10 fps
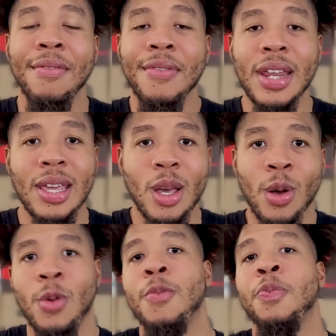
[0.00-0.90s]

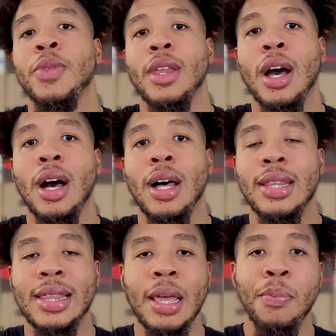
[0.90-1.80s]
video
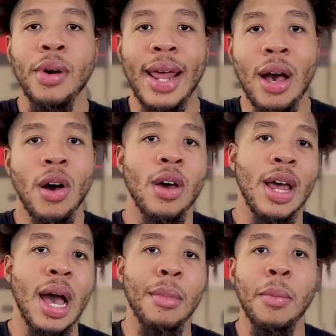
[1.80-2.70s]
that they put out on
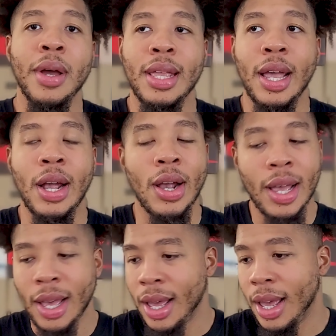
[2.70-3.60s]
A Ma Maniere,
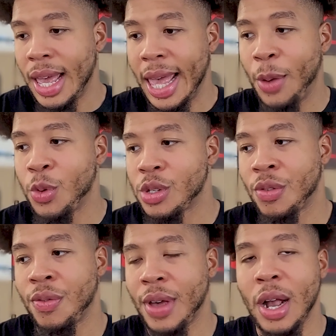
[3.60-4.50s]
it was
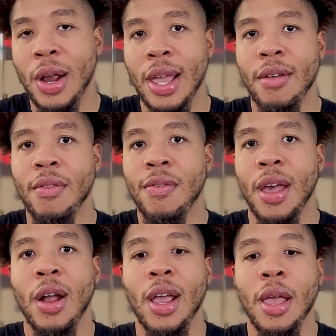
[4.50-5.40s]
very,
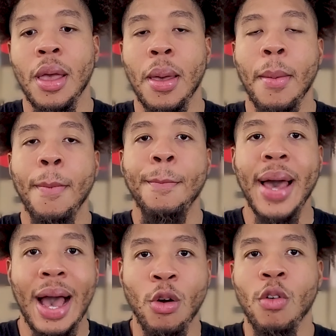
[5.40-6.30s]
very
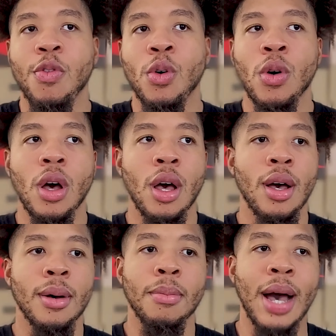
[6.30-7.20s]
powerful.
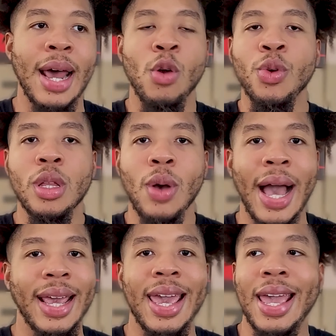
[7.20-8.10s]
I
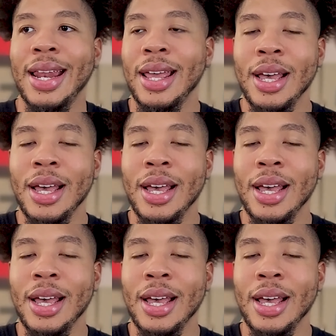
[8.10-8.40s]
can't